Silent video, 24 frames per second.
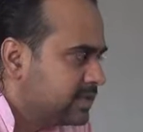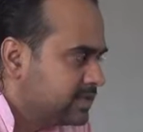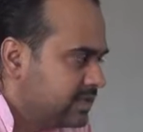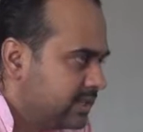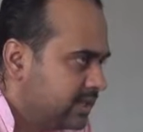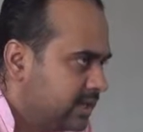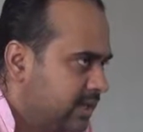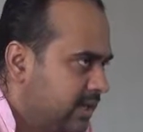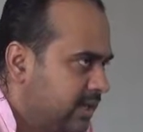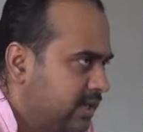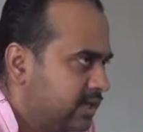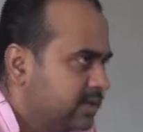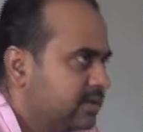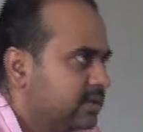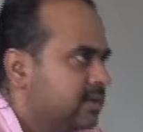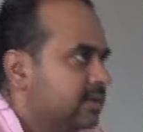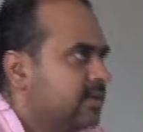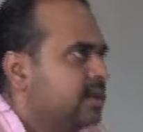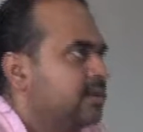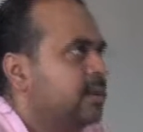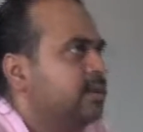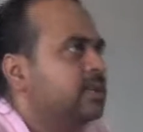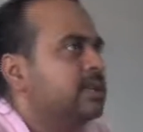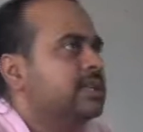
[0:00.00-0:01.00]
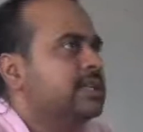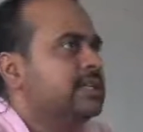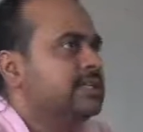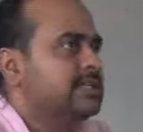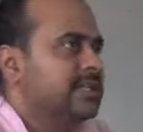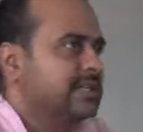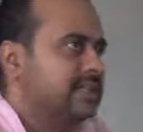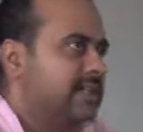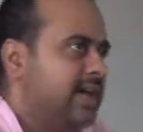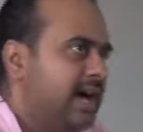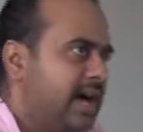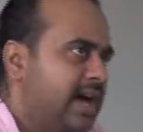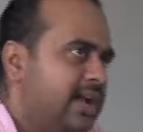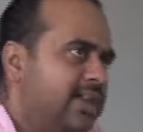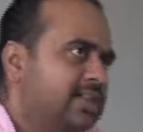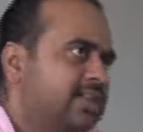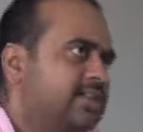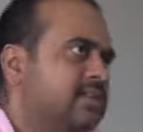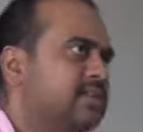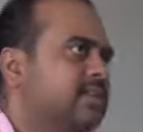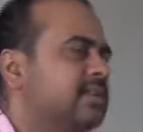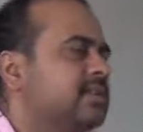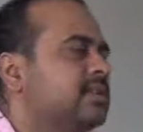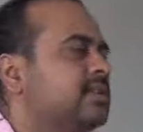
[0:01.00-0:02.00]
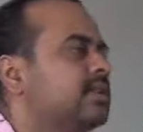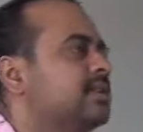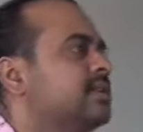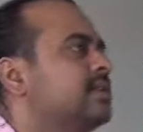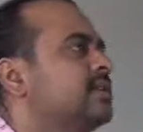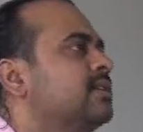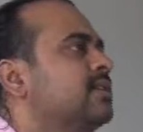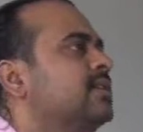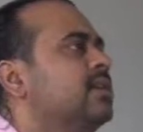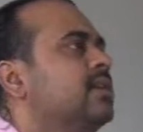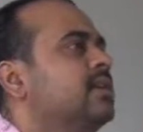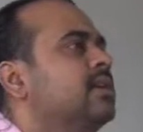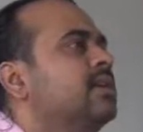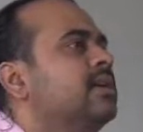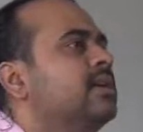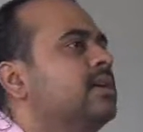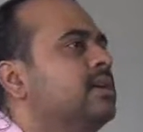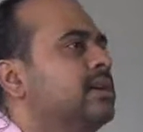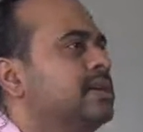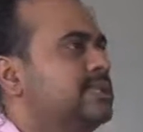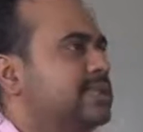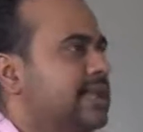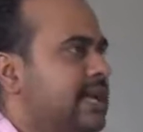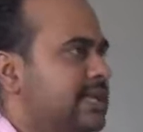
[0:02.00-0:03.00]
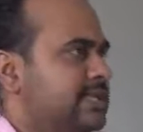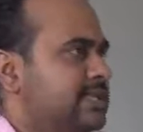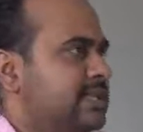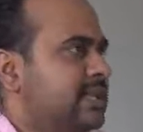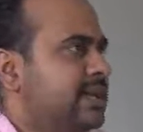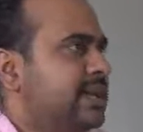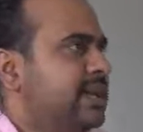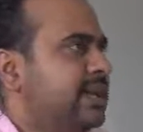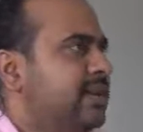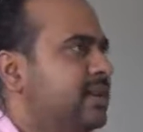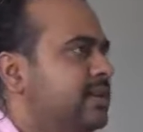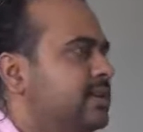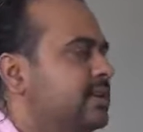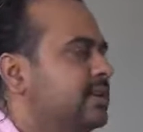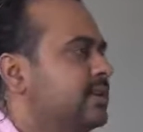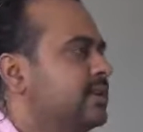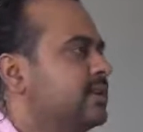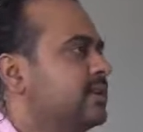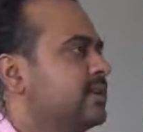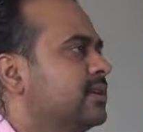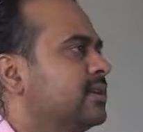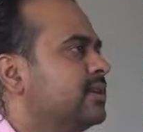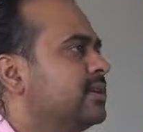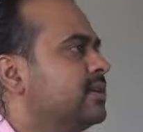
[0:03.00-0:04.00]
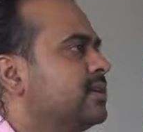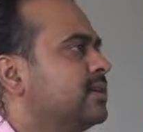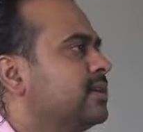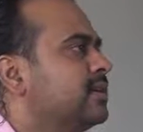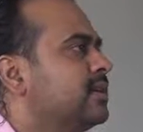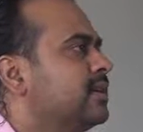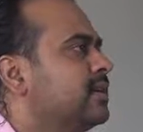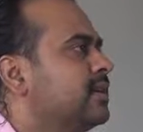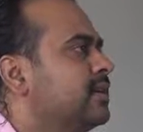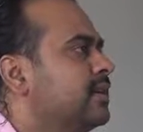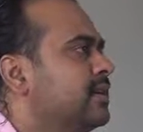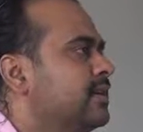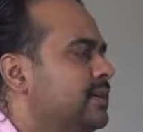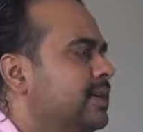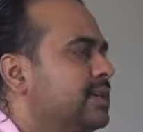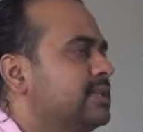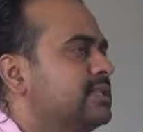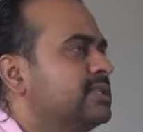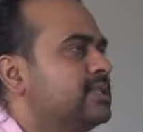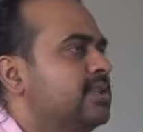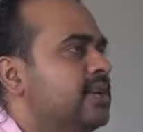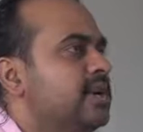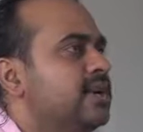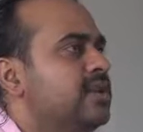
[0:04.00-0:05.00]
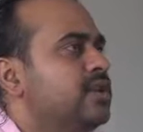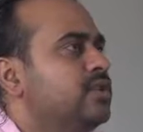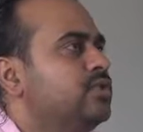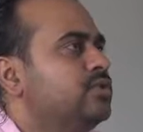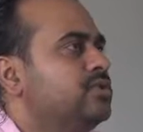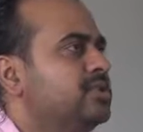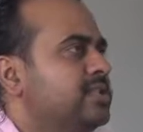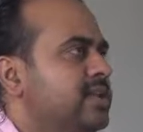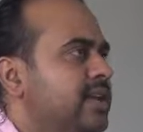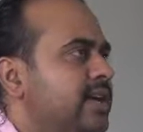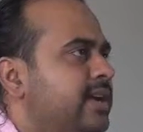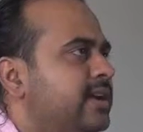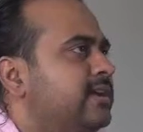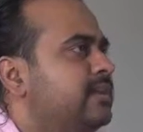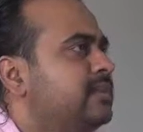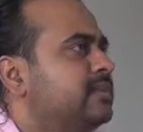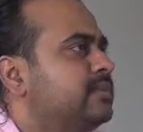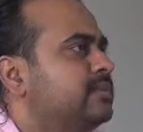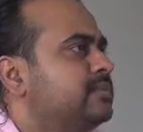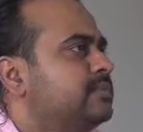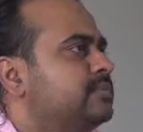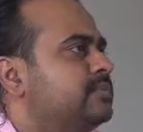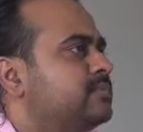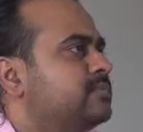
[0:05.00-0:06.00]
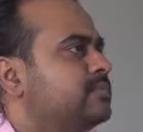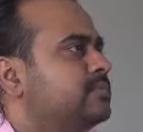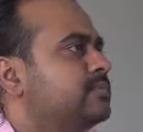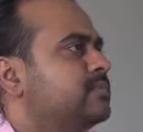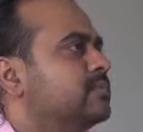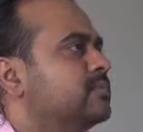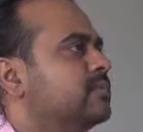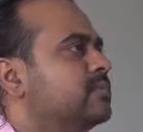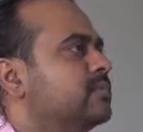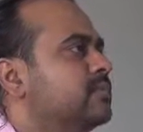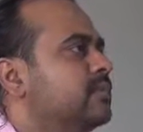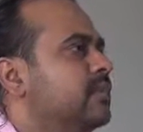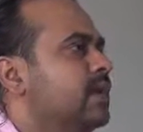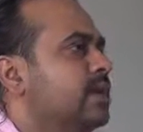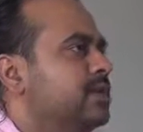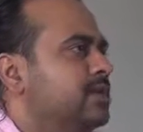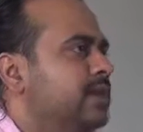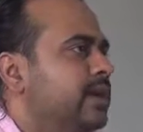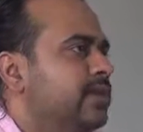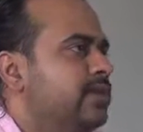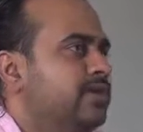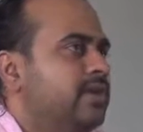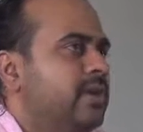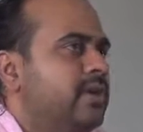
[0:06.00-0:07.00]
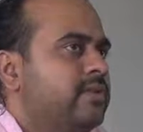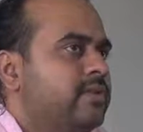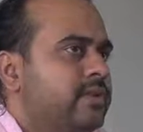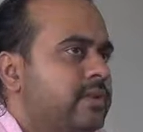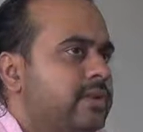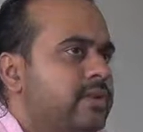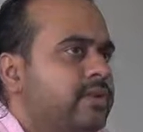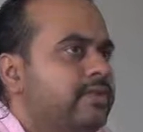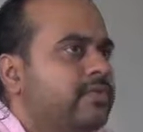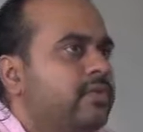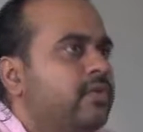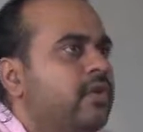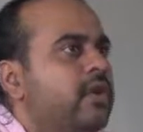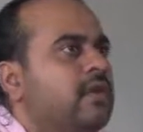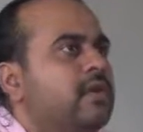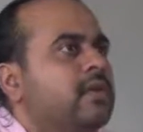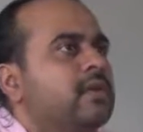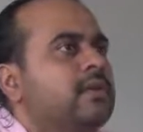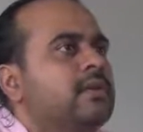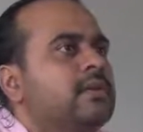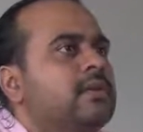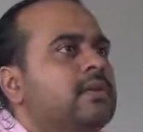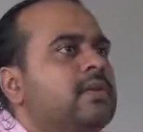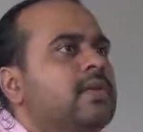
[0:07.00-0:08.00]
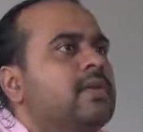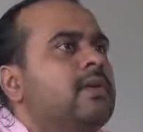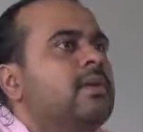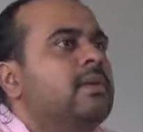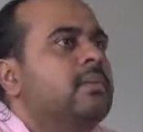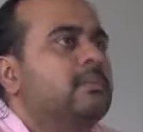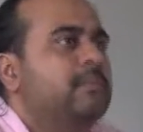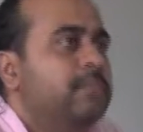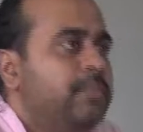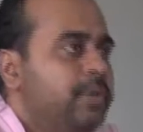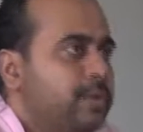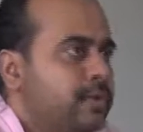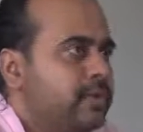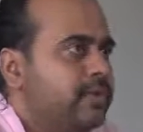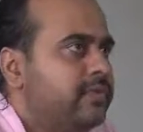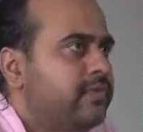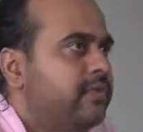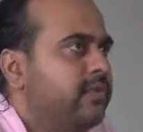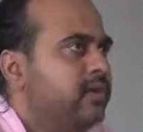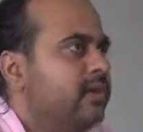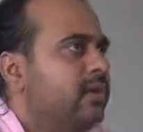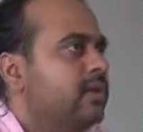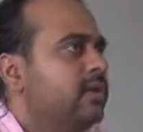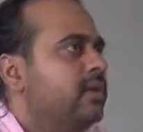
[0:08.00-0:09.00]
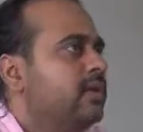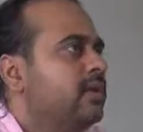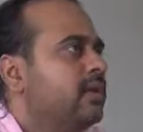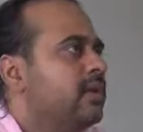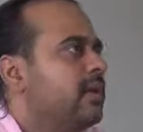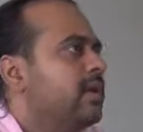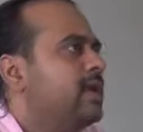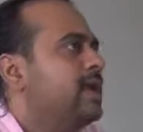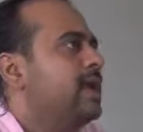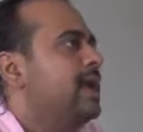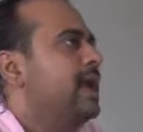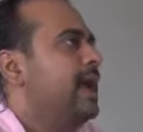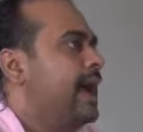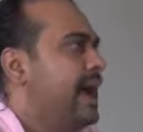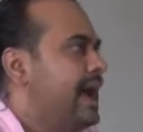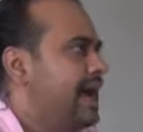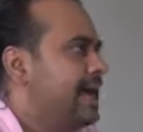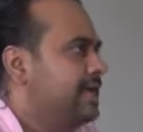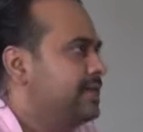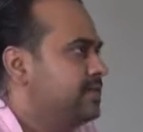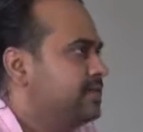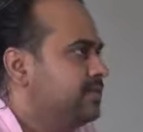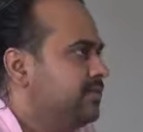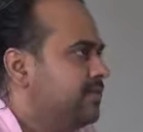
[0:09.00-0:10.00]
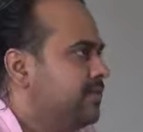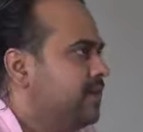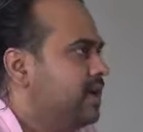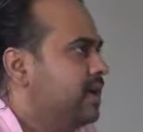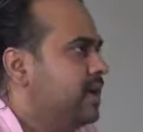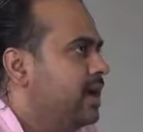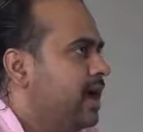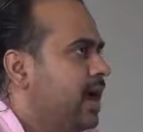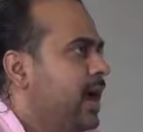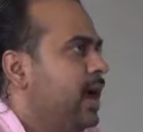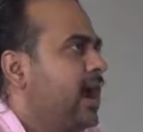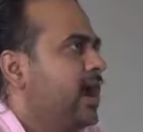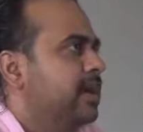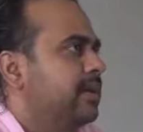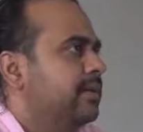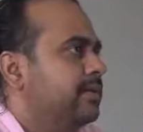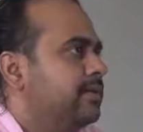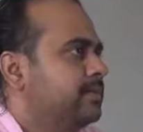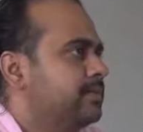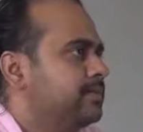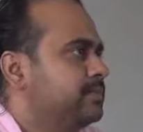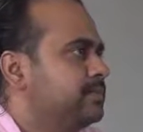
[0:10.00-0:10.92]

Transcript: Siddharth. Siddharth is asking that, sir, you said that we are wonderful, beautiful as we are.